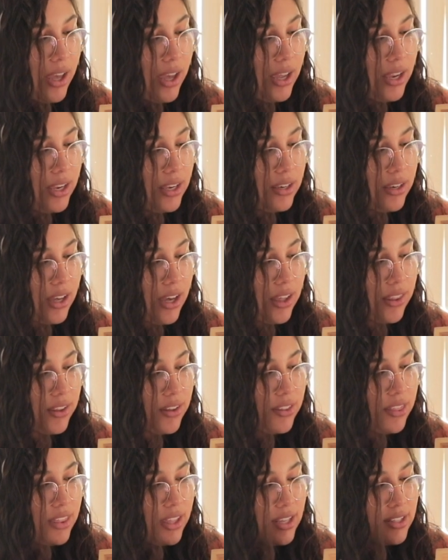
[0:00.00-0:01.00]
and
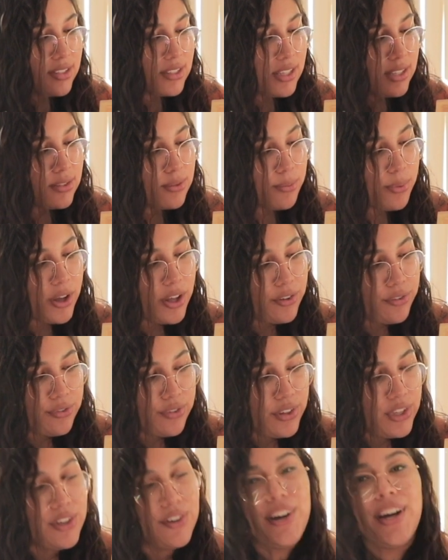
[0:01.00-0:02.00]
other things as well
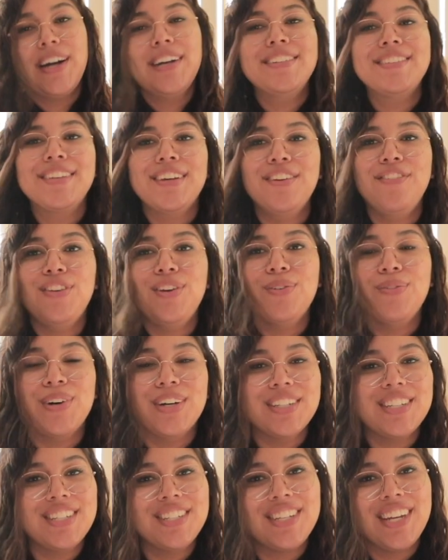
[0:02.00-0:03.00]
for you guys if you
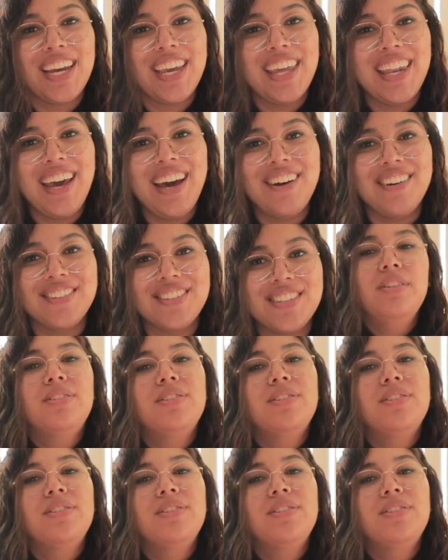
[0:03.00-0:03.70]
want to check it out.